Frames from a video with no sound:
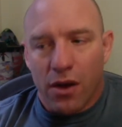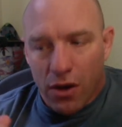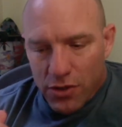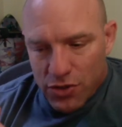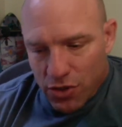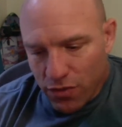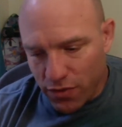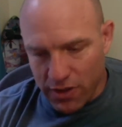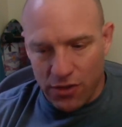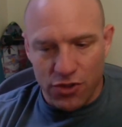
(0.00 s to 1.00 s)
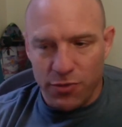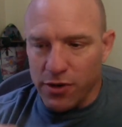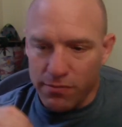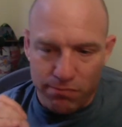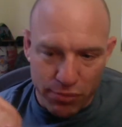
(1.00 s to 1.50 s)
Also, Volkan
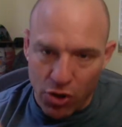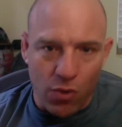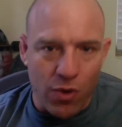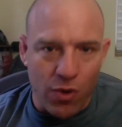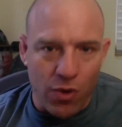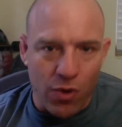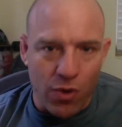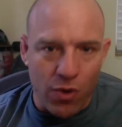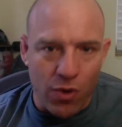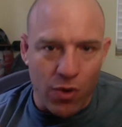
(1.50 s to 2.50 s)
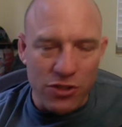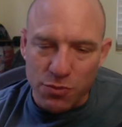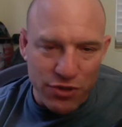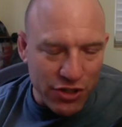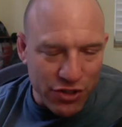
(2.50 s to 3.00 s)
Oezdemir, blown away by DC,
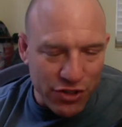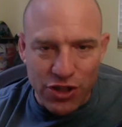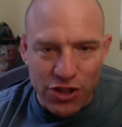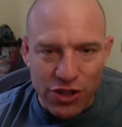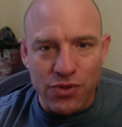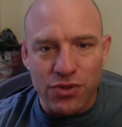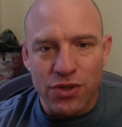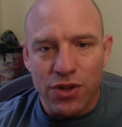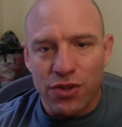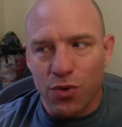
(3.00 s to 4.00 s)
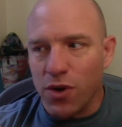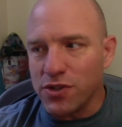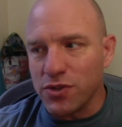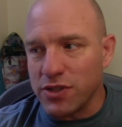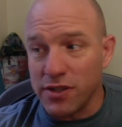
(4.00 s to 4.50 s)
wasn't particularly close. There
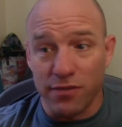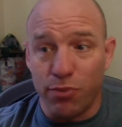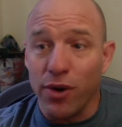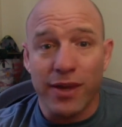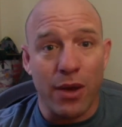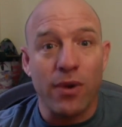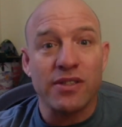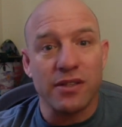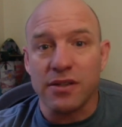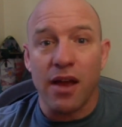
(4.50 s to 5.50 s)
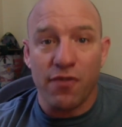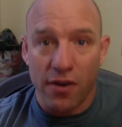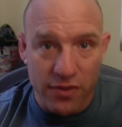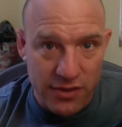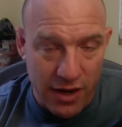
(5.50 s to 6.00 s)
was no sense of, boy, I can't wait to see this guy
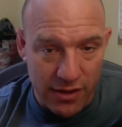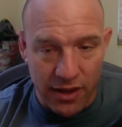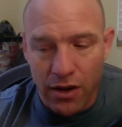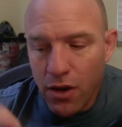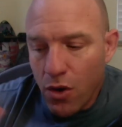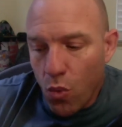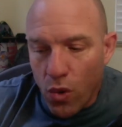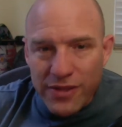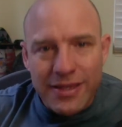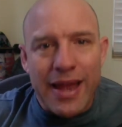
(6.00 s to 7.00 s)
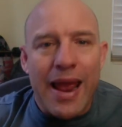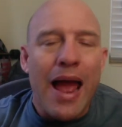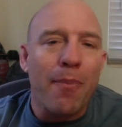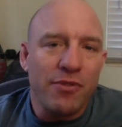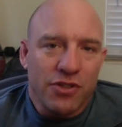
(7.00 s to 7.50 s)
fight for the title again. Once that
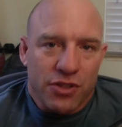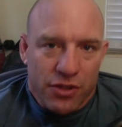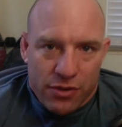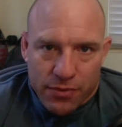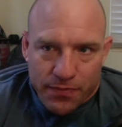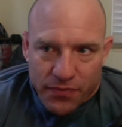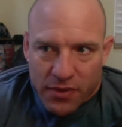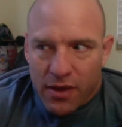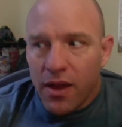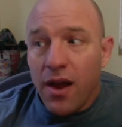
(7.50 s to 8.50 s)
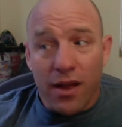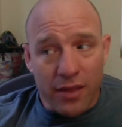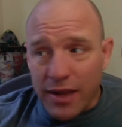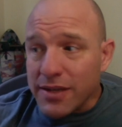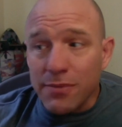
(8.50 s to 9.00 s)
happens to you, a
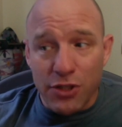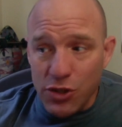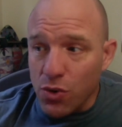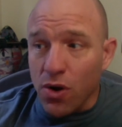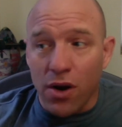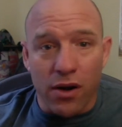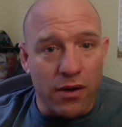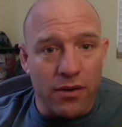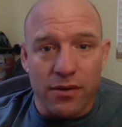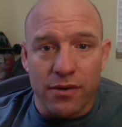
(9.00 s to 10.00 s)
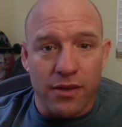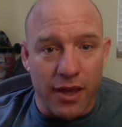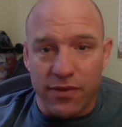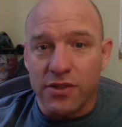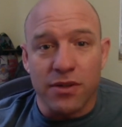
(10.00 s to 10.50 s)
lot of times you are
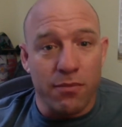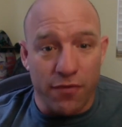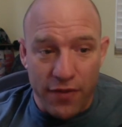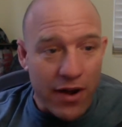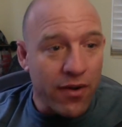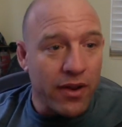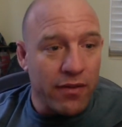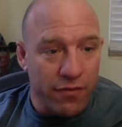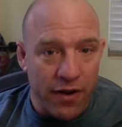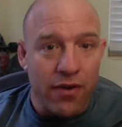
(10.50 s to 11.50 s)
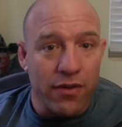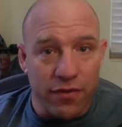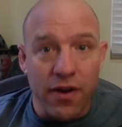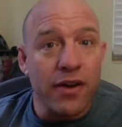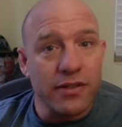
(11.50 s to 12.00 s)
given some very, very,
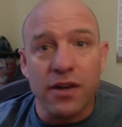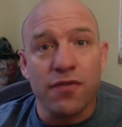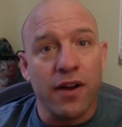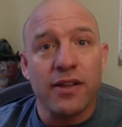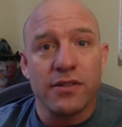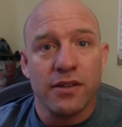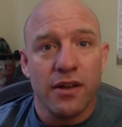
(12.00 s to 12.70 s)
very tough fights